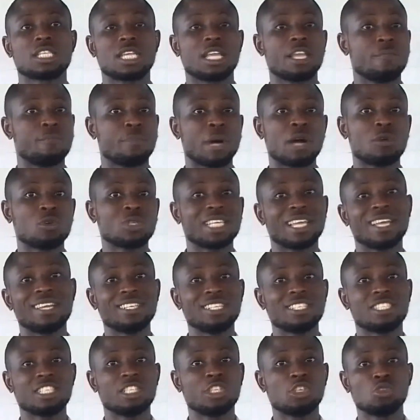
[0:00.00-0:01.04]
about
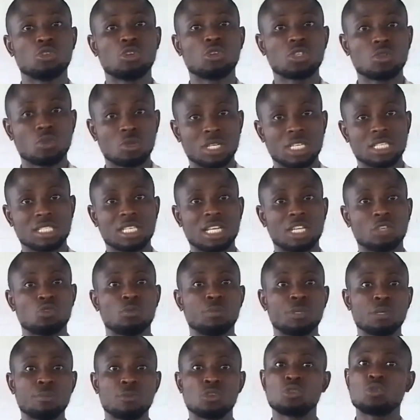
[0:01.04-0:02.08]
anything you don't understand.
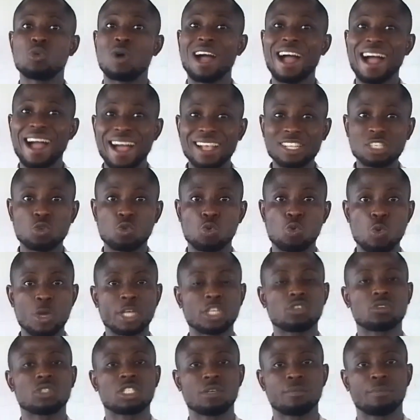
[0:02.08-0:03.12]
You'll be able to ask
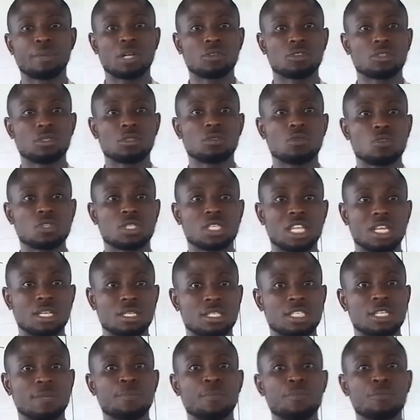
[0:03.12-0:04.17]
questions about those
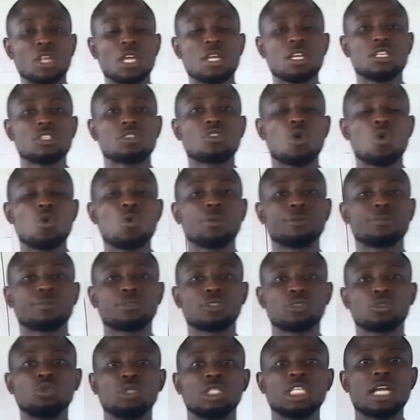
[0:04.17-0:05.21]
things. So
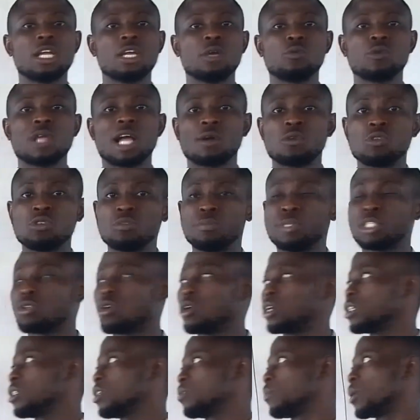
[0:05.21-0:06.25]
today we are going to be
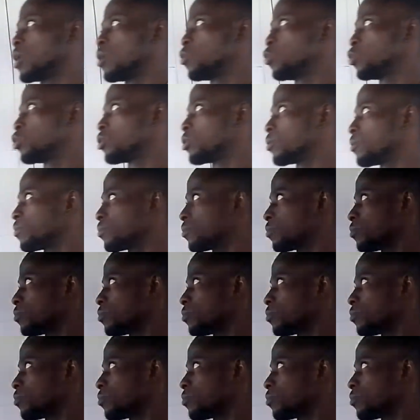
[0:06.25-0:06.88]
talking about